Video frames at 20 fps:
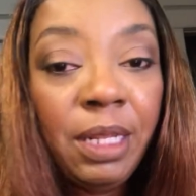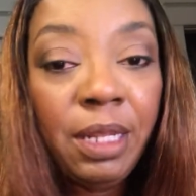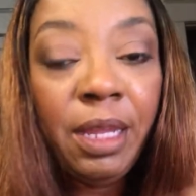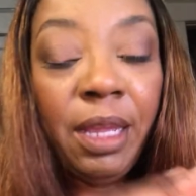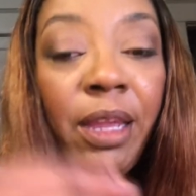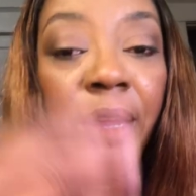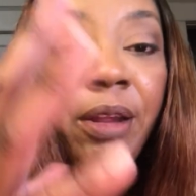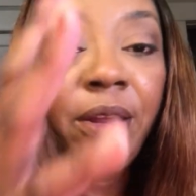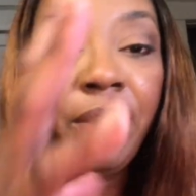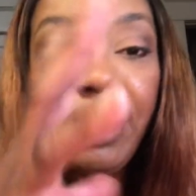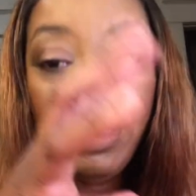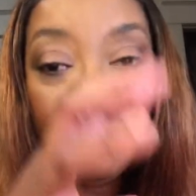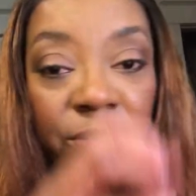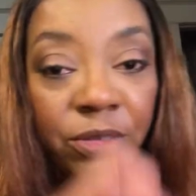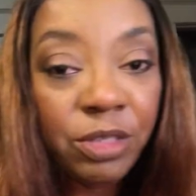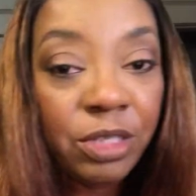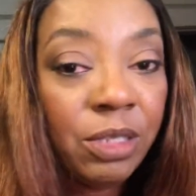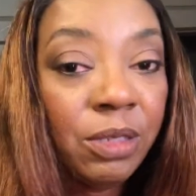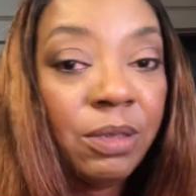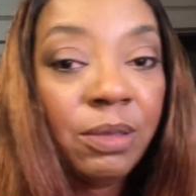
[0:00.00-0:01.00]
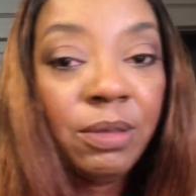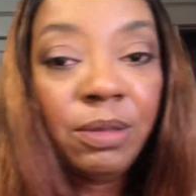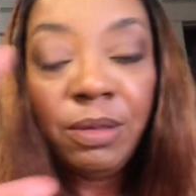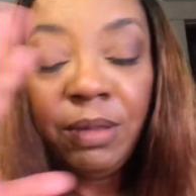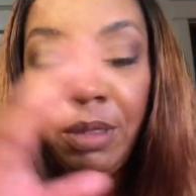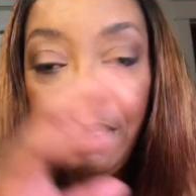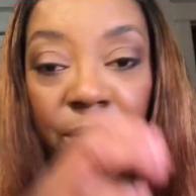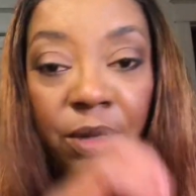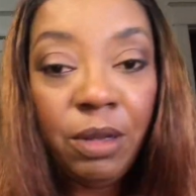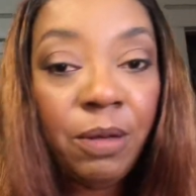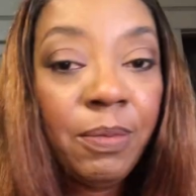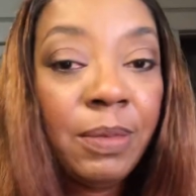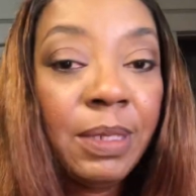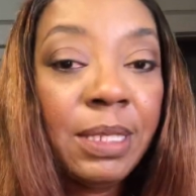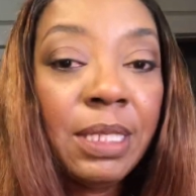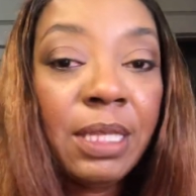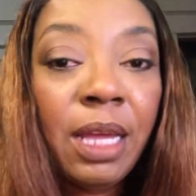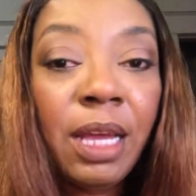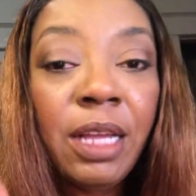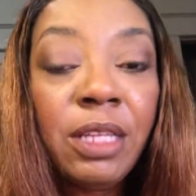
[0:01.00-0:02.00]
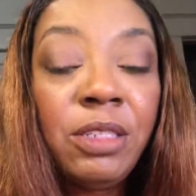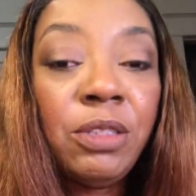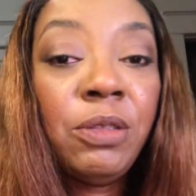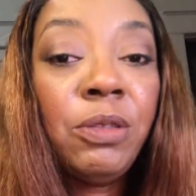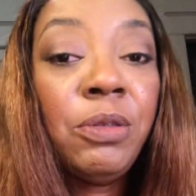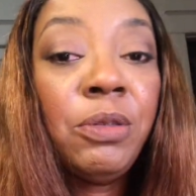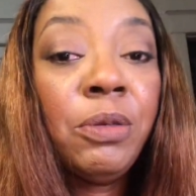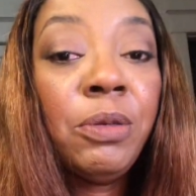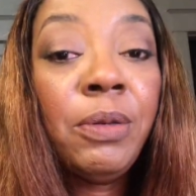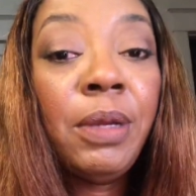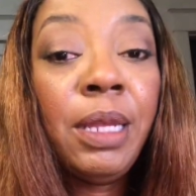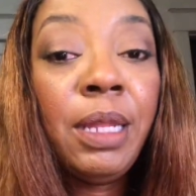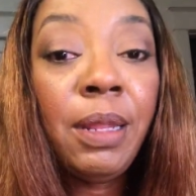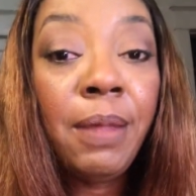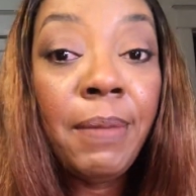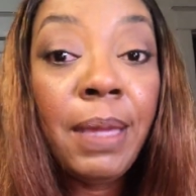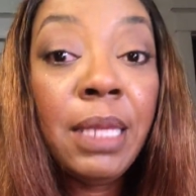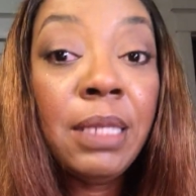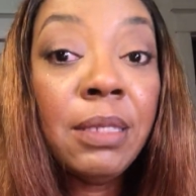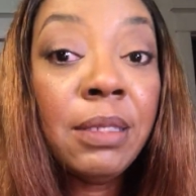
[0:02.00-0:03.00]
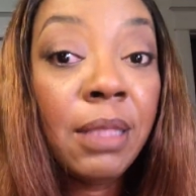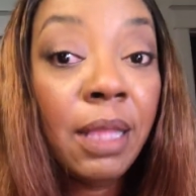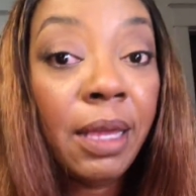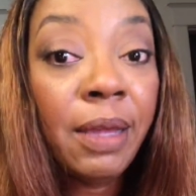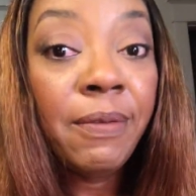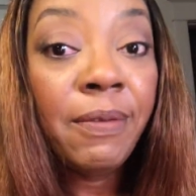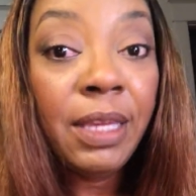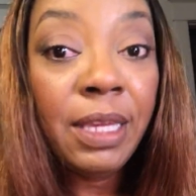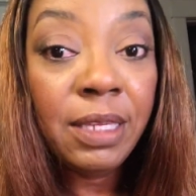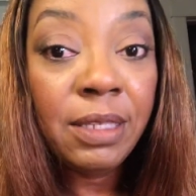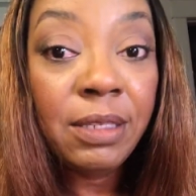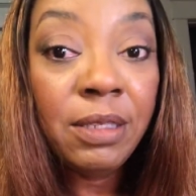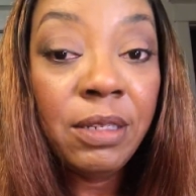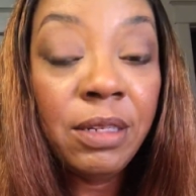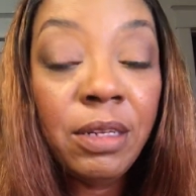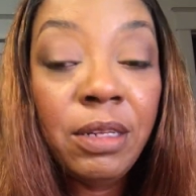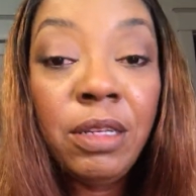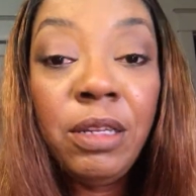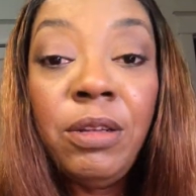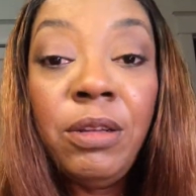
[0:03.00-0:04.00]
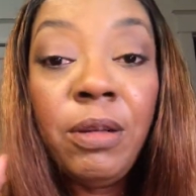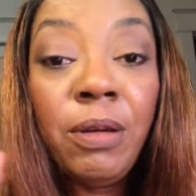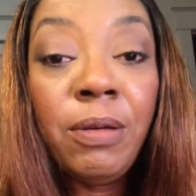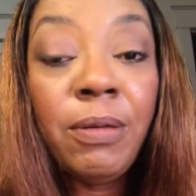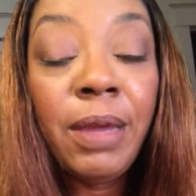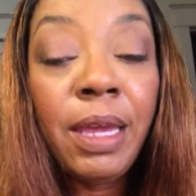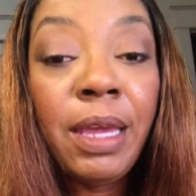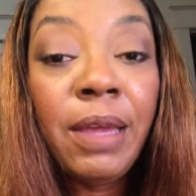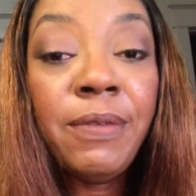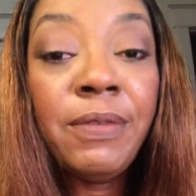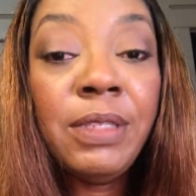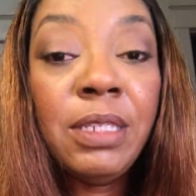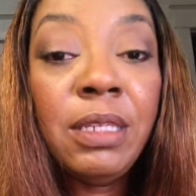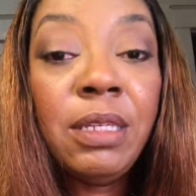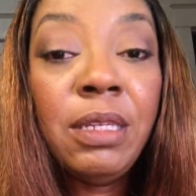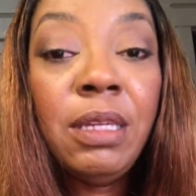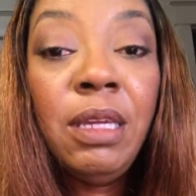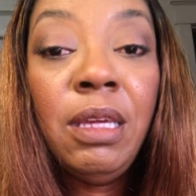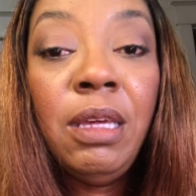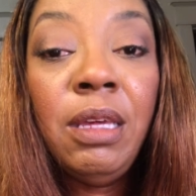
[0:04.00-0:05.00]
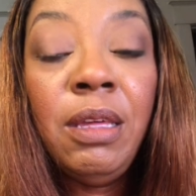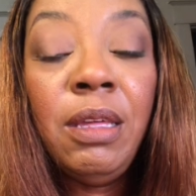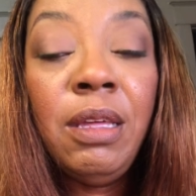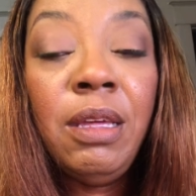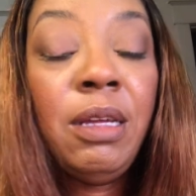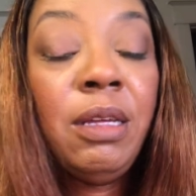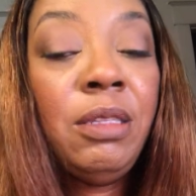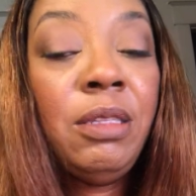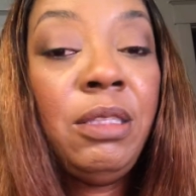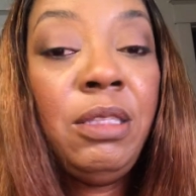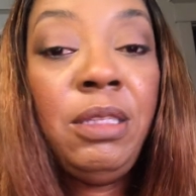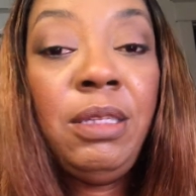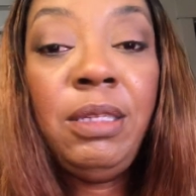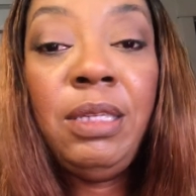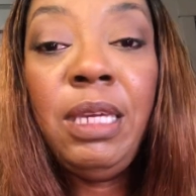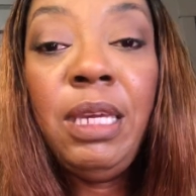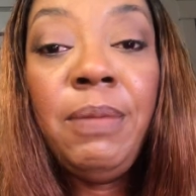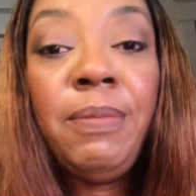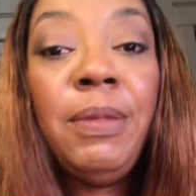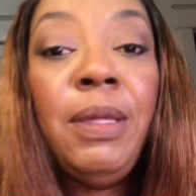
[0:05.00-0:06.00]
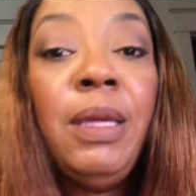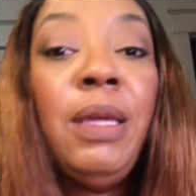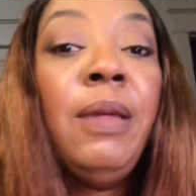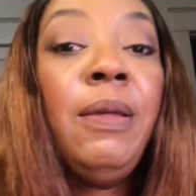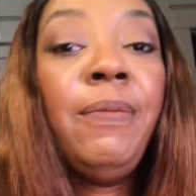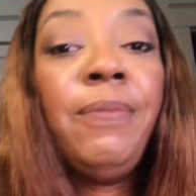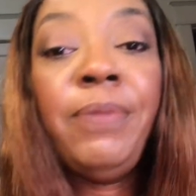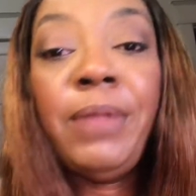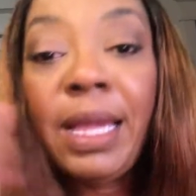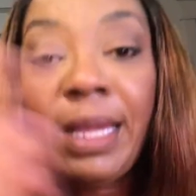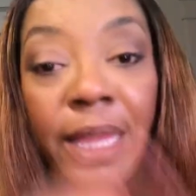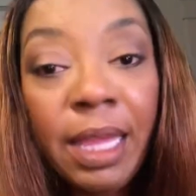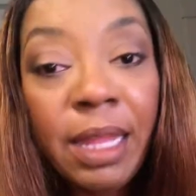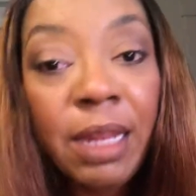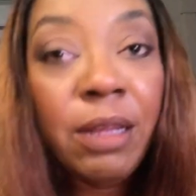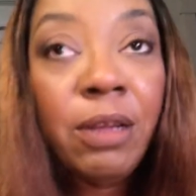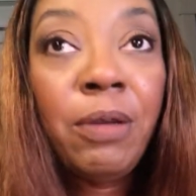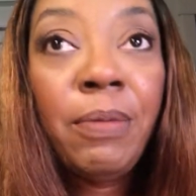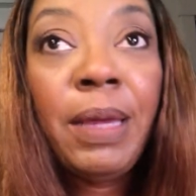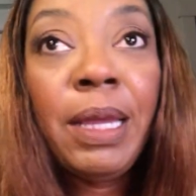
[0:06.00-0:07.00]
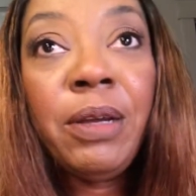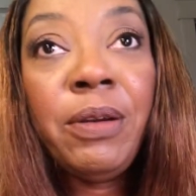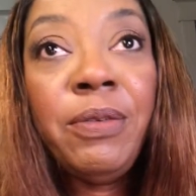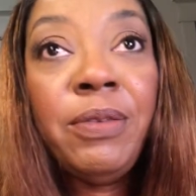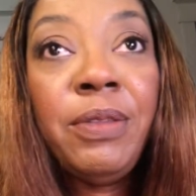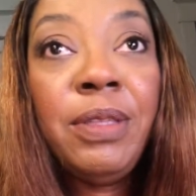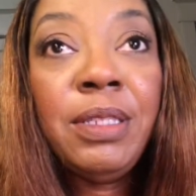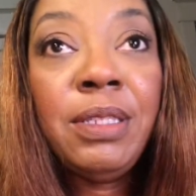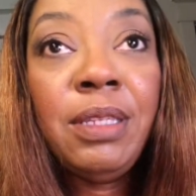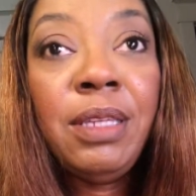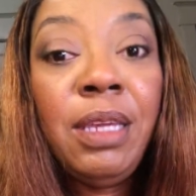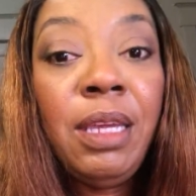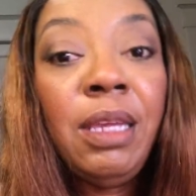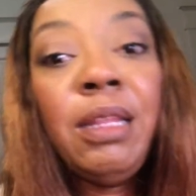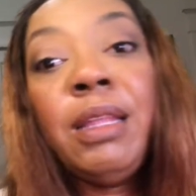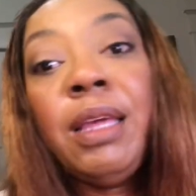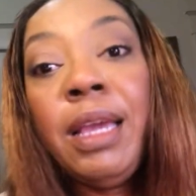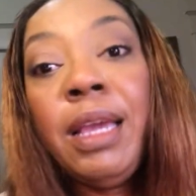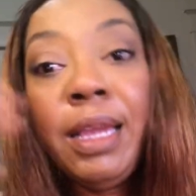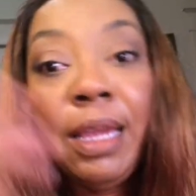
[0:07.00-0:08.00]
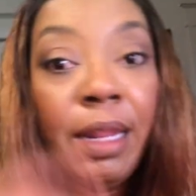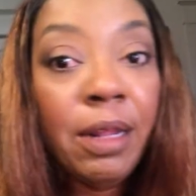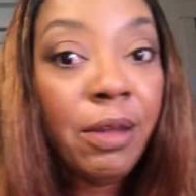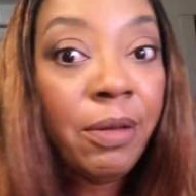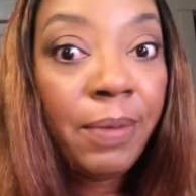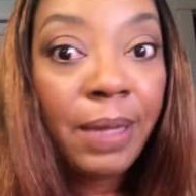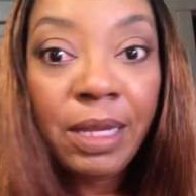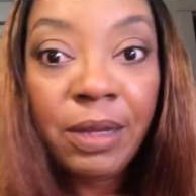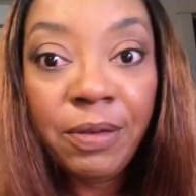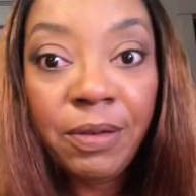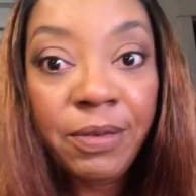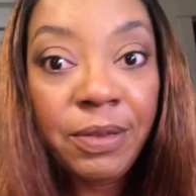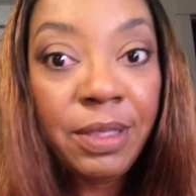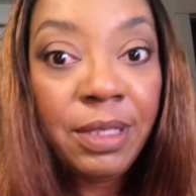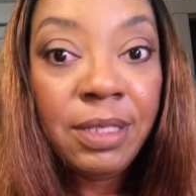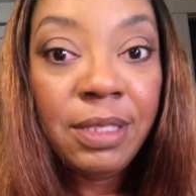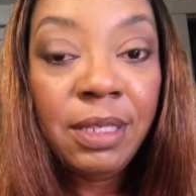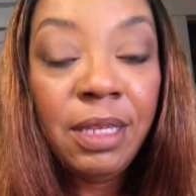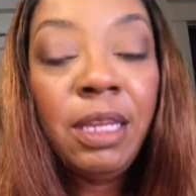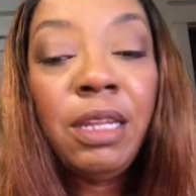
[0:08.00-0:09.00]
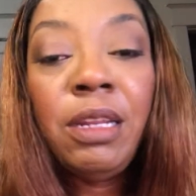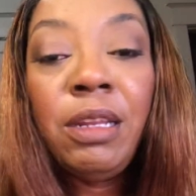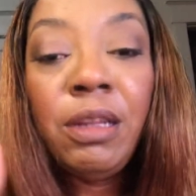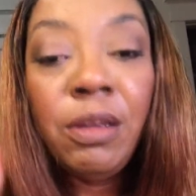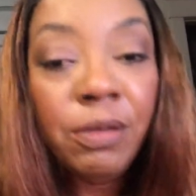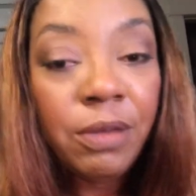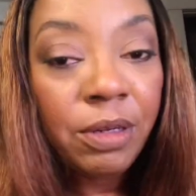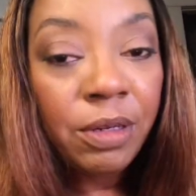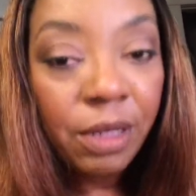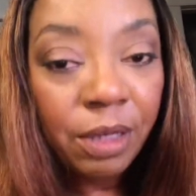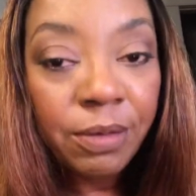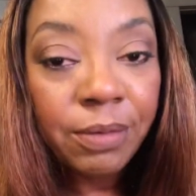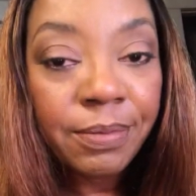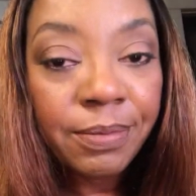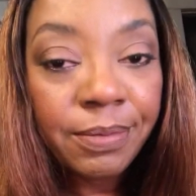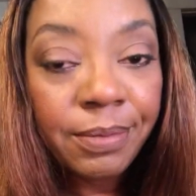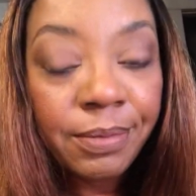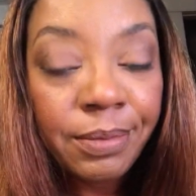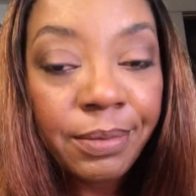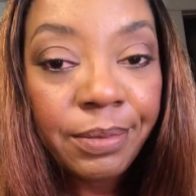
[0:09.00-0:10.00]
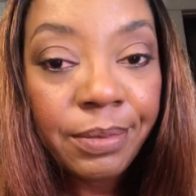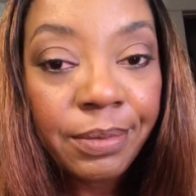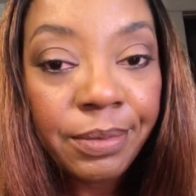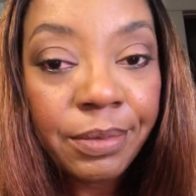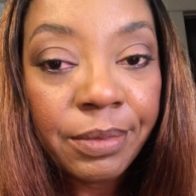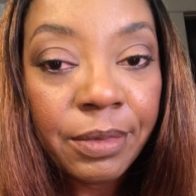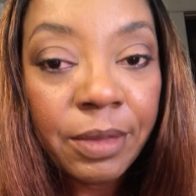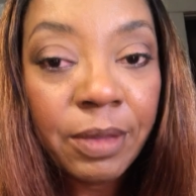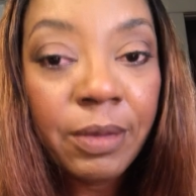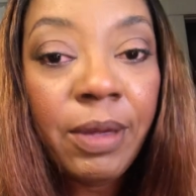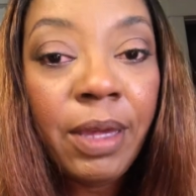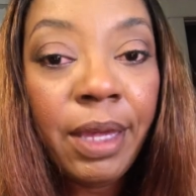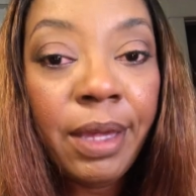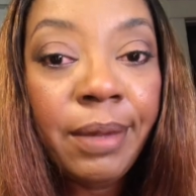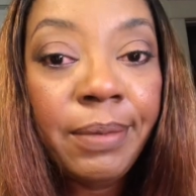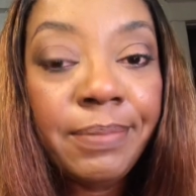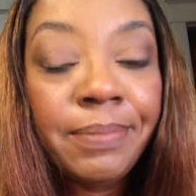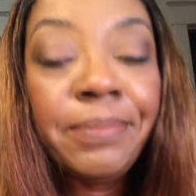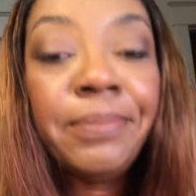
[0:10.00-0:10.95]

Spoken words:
the hair, and you just, you know, massage it through, and it makes life easier, and you don't have to keep, I gotta go back over this again, I gotta go back over this again. No, you don't. Okay,